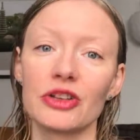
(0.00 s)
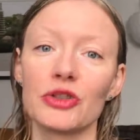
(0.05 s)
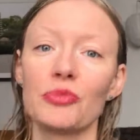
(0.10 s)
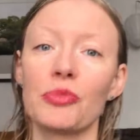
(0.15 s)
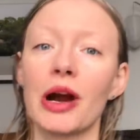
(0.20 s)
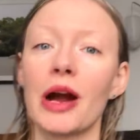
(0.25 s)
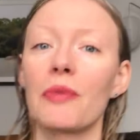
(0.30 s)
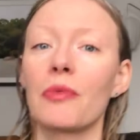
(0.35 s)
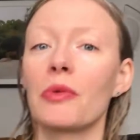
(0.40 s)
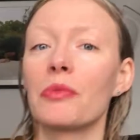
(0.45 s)
You
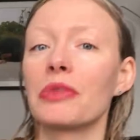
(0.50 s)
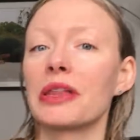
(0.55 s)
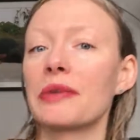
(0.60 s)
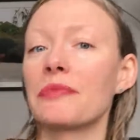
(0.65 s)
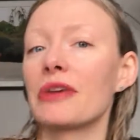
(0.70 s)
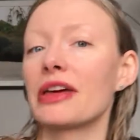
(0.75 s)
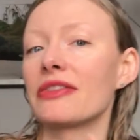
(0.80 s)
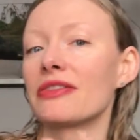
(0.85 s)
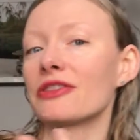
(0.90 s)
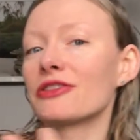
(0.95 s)
probably
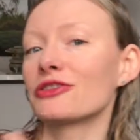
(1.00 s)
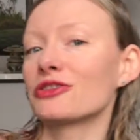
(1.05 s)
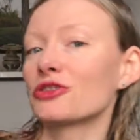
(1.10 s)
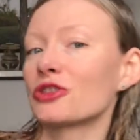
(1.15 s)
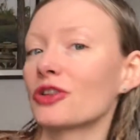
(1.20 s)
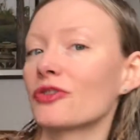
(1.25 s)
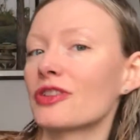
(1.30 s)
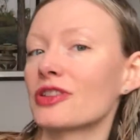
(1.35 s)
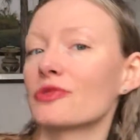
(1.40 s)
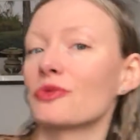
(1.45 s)
meant the
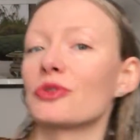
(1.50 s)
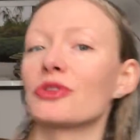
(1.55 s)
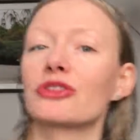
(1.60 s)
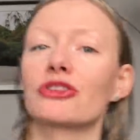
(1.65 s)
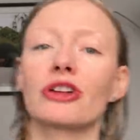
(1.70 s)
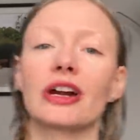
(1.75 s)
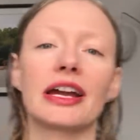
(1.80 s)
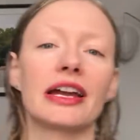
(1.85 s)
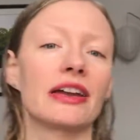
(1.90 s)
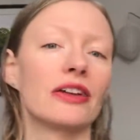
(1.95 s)
service was
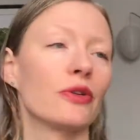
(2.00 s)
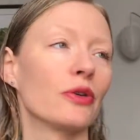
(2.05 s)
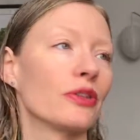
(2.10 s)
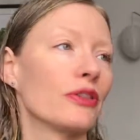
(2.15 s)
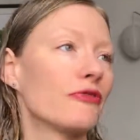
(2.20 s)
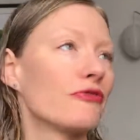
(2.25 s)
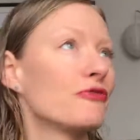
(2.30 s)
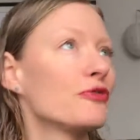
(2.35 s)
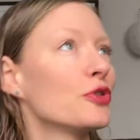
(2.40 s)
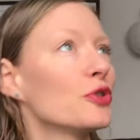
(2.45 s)
great, or
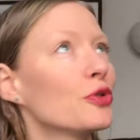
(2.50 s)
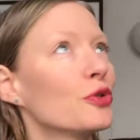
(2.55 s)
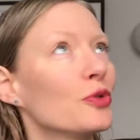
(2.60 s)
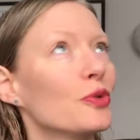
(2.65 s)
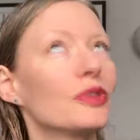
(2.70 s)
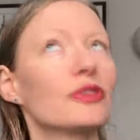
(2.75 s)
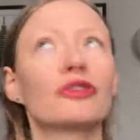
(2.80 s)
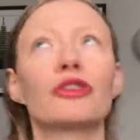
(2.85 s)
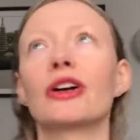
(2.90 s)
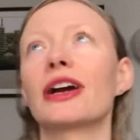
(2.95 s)
the food
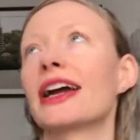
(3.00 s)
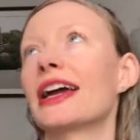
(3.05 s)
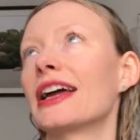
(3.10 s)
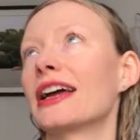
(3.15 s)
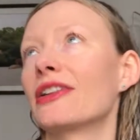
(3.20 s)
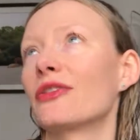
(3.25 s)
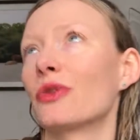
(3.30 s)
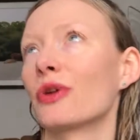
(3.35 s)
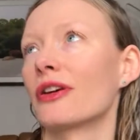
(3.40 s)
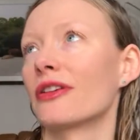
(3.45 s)
was
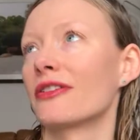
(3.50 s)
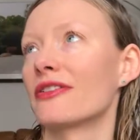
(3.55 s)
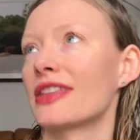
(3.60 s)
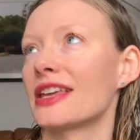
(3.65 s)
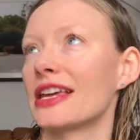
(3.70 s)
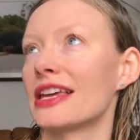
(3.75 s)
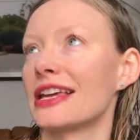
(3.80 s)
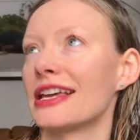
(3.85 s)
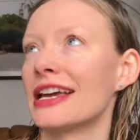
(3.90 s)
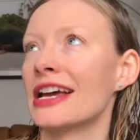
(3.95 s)
great, or
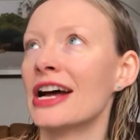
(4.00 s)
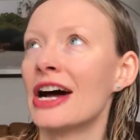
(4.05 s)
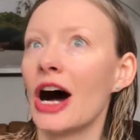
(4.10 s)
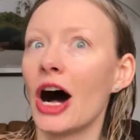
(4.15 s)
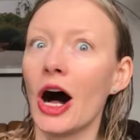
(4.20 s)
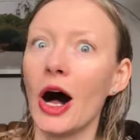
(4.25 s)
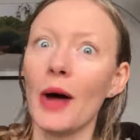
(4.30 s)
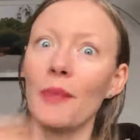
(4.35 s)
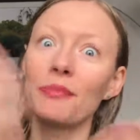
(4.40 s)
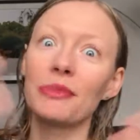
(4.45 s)
the
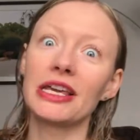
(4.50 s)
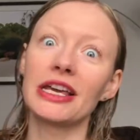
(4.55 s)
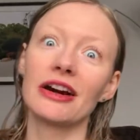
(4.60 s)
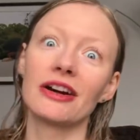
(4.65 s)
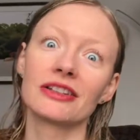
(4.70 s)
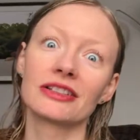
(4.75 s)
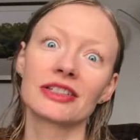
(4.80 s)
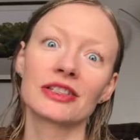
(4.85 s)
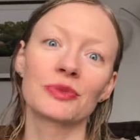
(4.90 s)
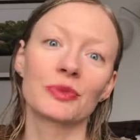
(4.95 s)

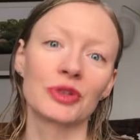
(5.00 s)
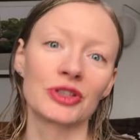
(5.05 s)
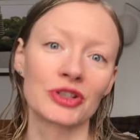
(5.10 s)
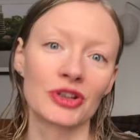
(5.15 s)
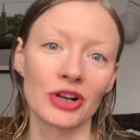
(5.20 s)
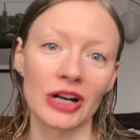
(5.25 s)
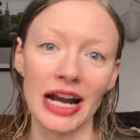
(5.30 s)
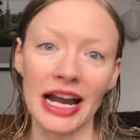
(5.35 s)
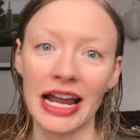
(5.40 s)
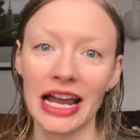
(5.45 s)
ambiance was
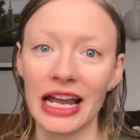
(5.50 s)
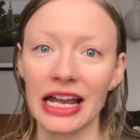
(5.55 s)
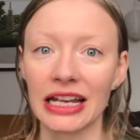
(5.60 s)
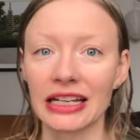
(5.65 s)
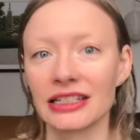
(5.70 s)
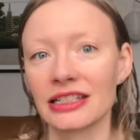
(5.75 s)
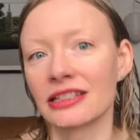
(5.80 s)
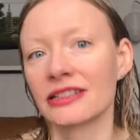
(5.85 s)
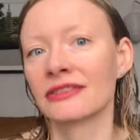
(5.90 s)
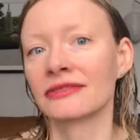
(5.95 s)

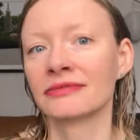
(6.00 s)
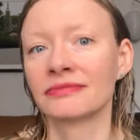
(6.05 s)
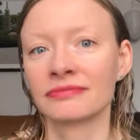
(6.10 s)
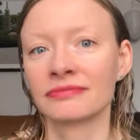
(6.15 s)
great.